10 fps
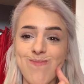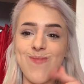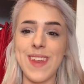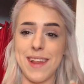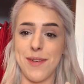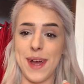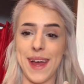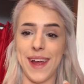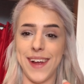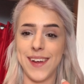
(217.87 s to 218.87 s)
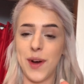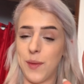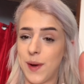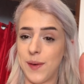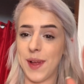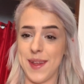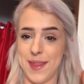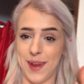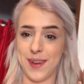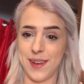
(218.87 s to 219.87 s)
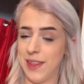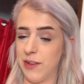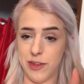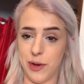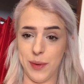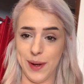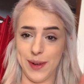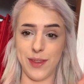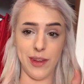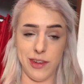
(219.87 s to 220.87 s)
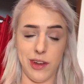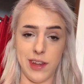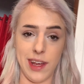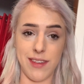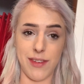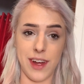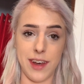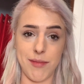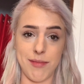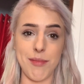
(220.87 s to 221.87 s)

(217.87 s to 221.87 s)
That's okay. Oh well, I think they'll still work. They'll still taste fine.